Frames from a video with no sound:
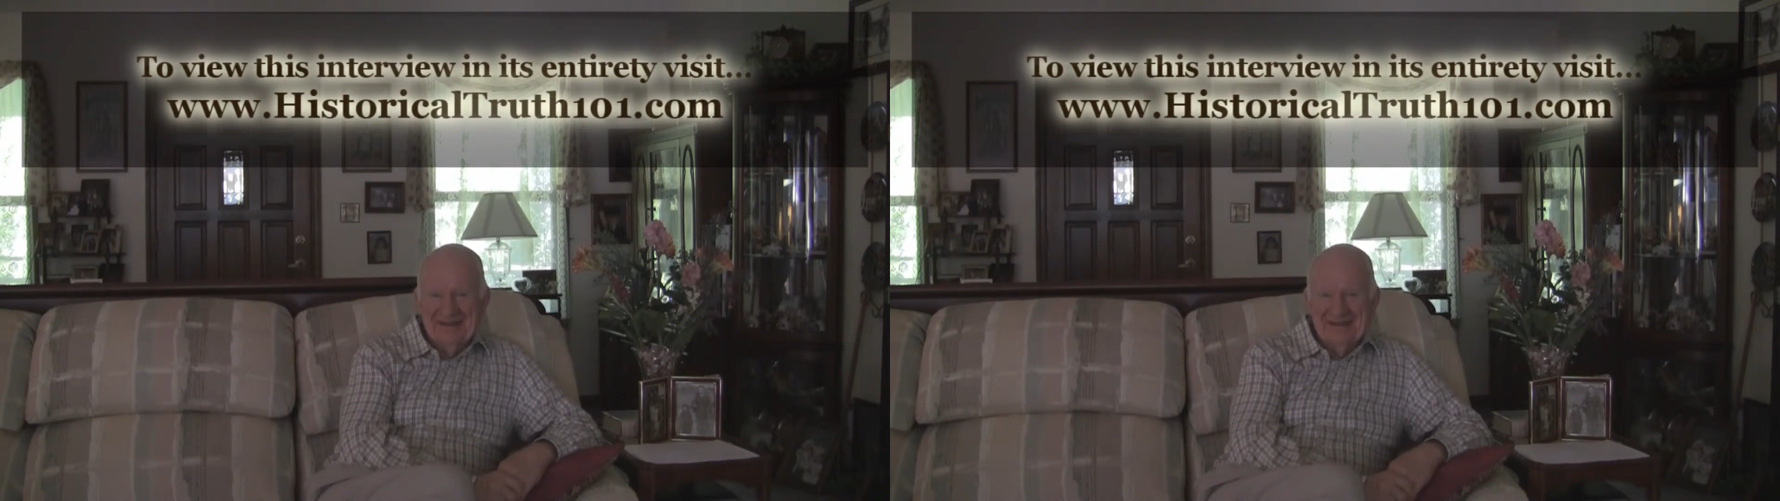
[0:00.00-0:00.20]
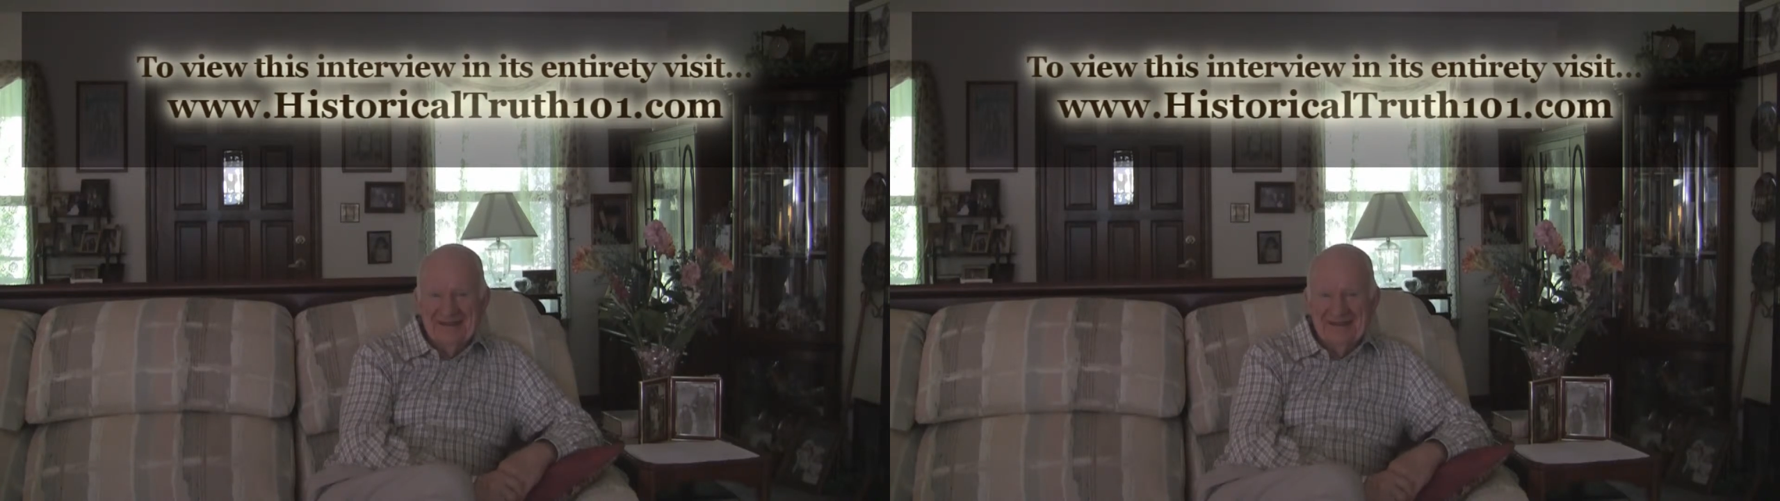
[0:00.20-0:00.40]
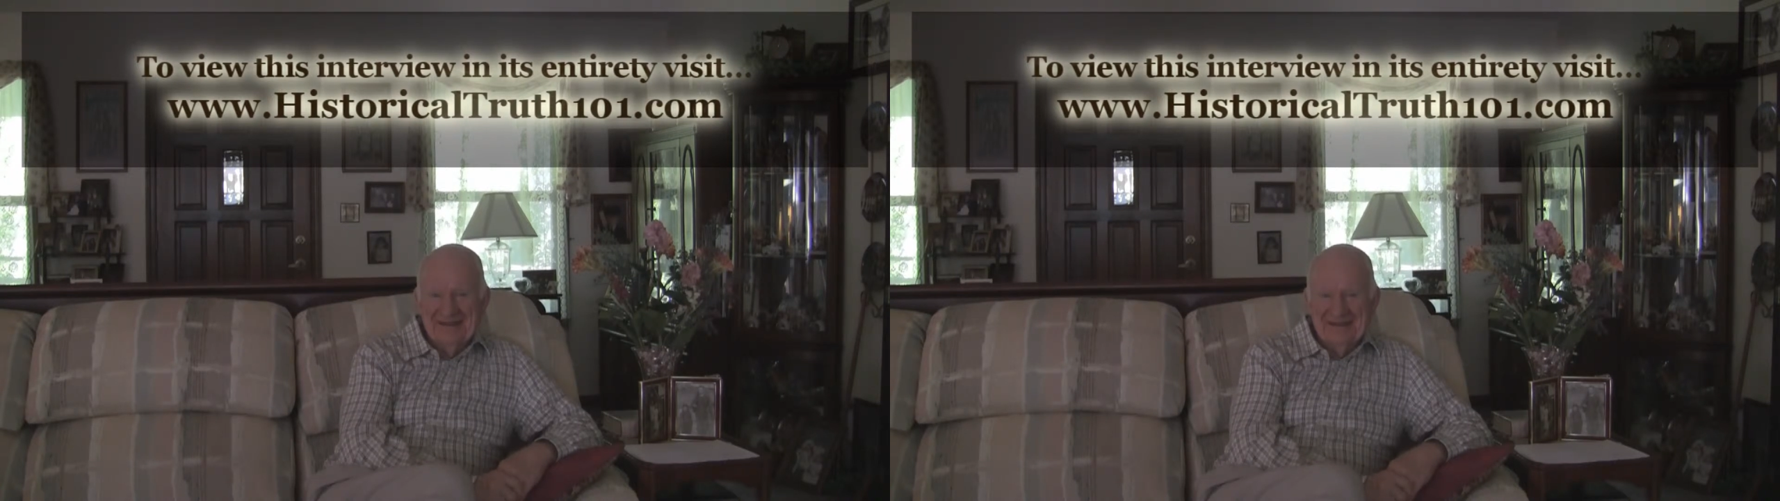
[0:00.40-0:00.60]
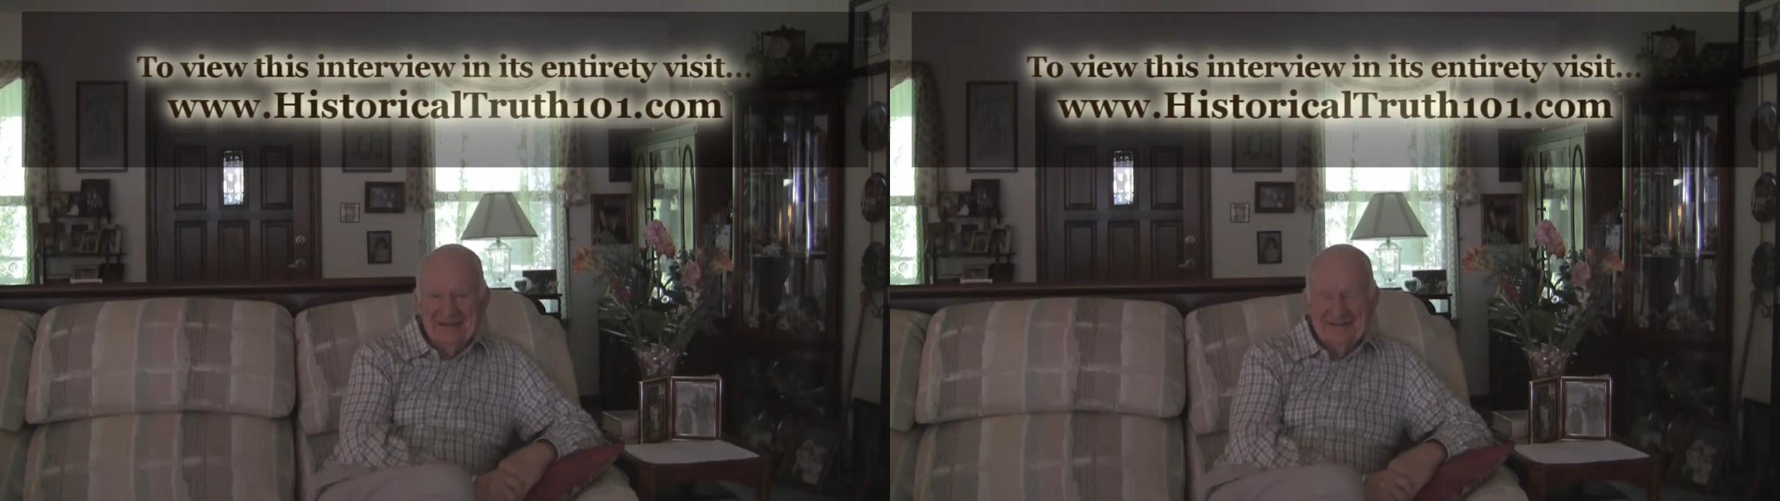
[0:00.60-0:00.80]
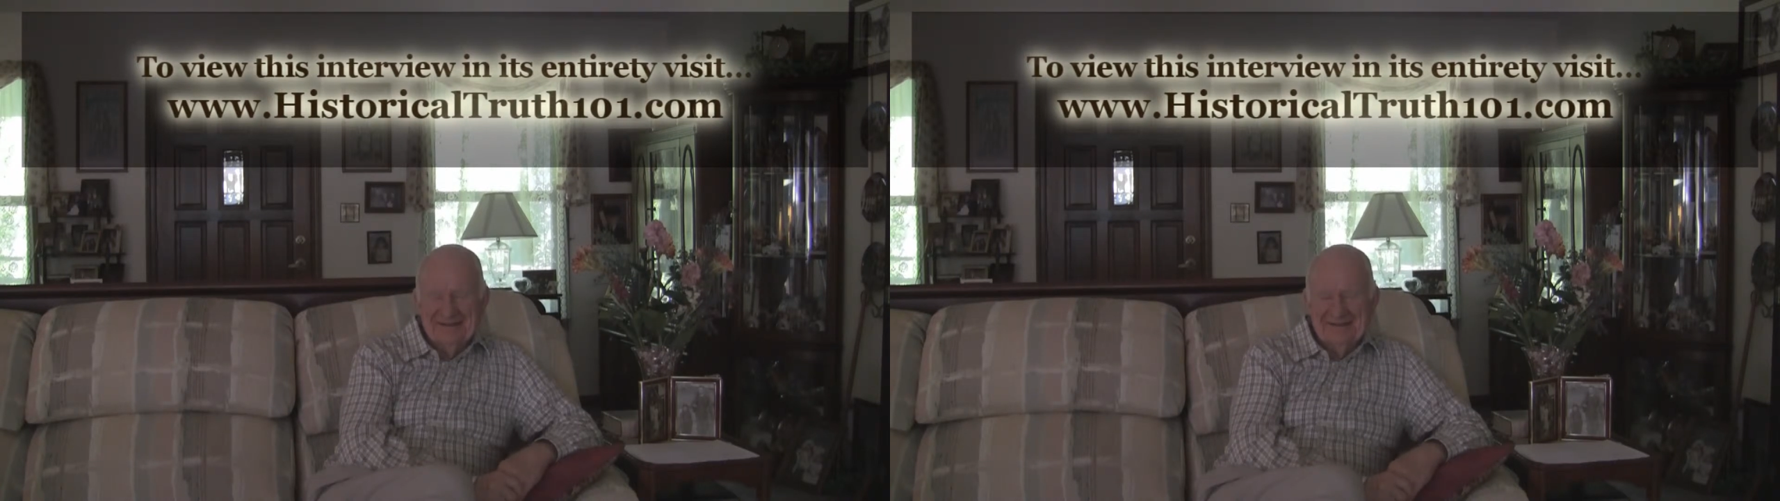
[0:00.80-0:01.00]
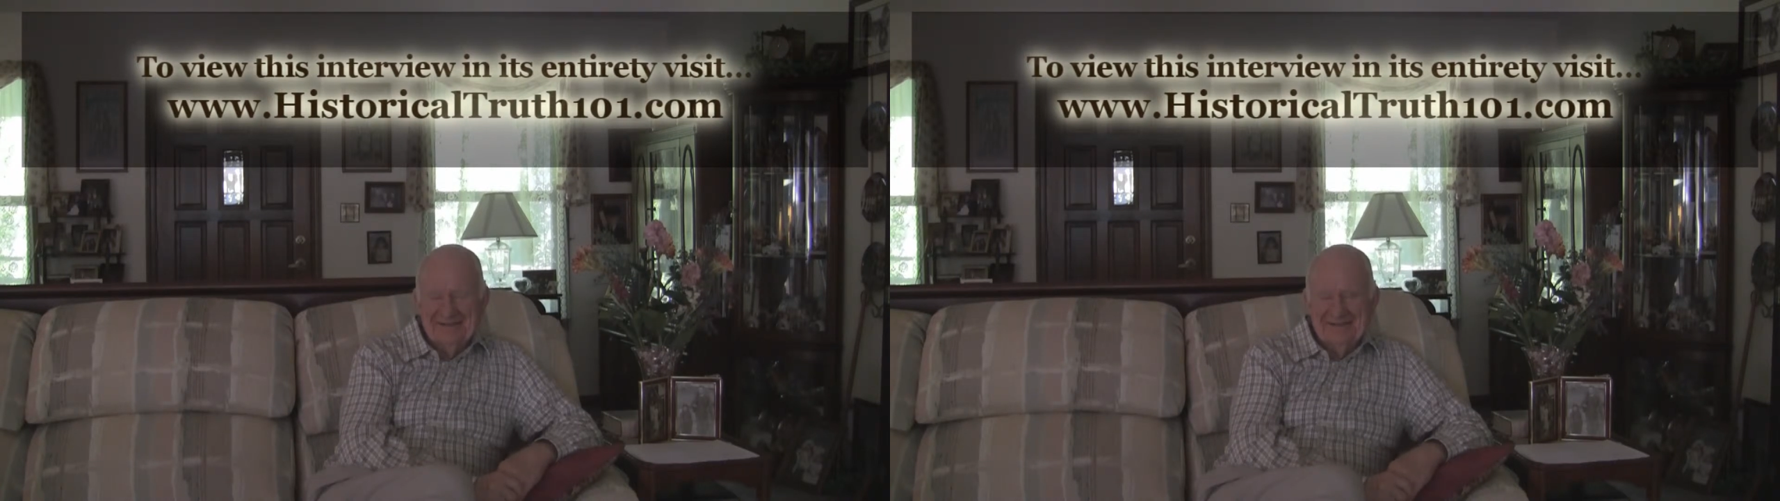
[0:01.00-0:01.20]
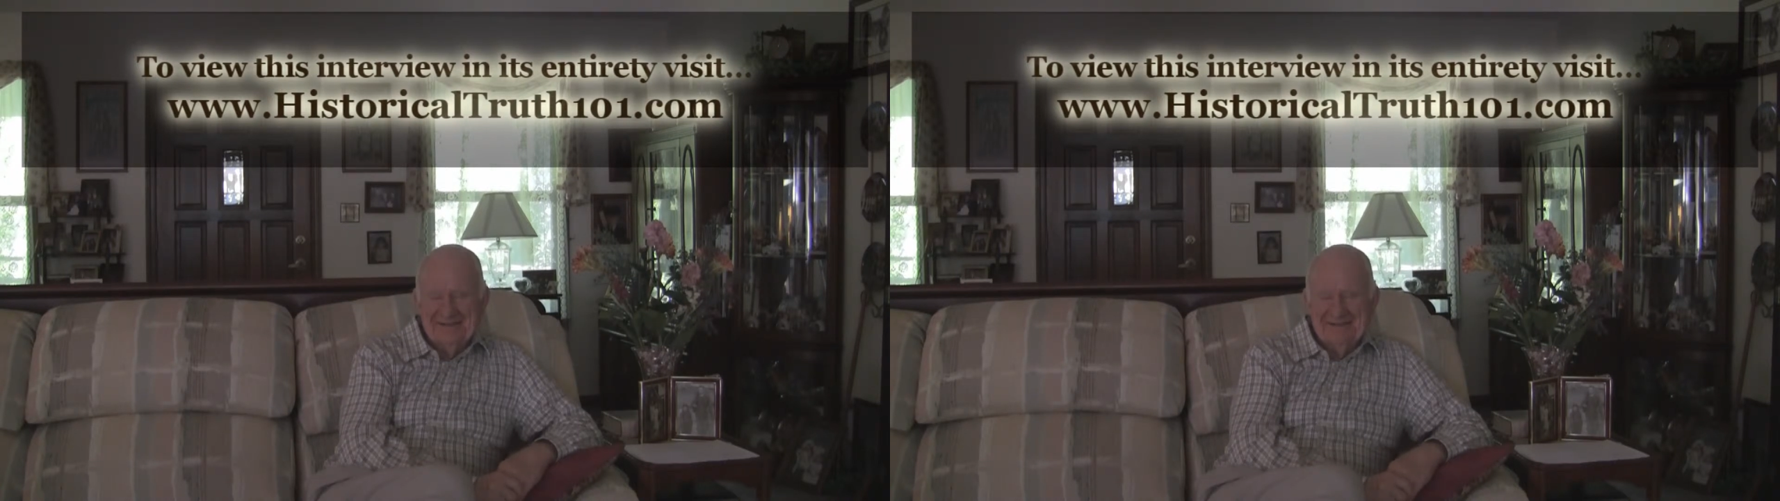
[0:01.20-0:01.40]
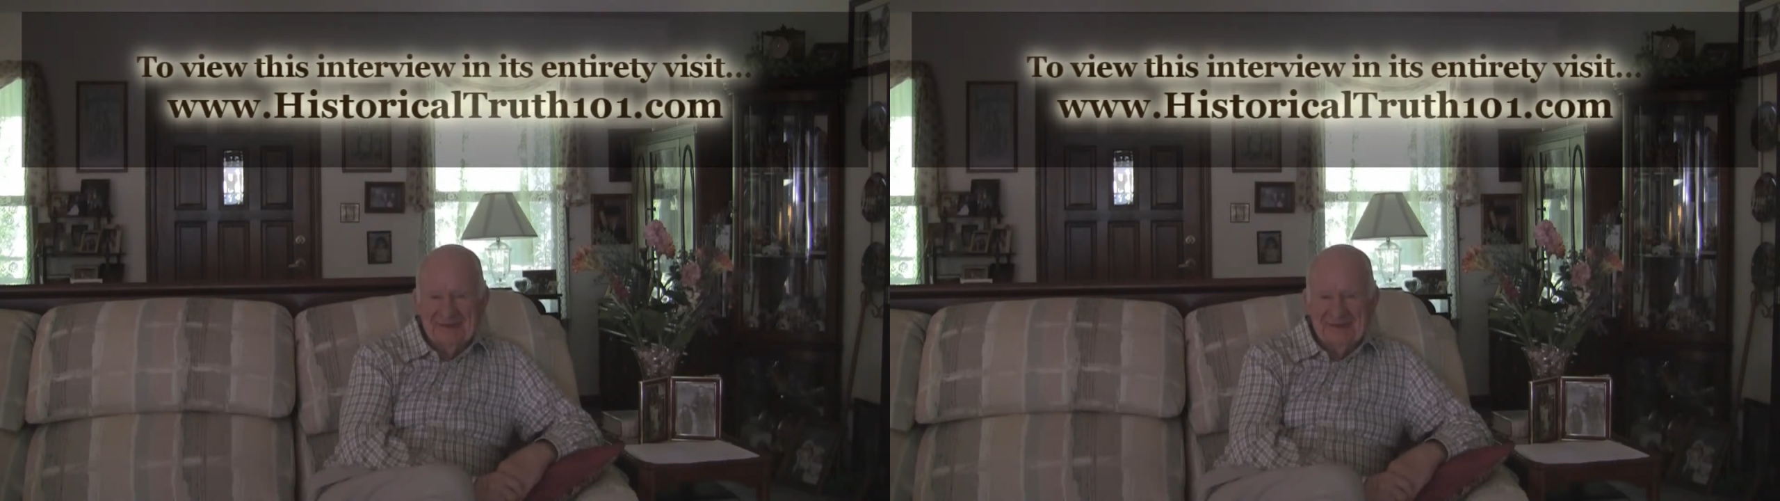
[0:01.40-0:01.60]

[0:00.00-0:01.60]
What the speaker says: And my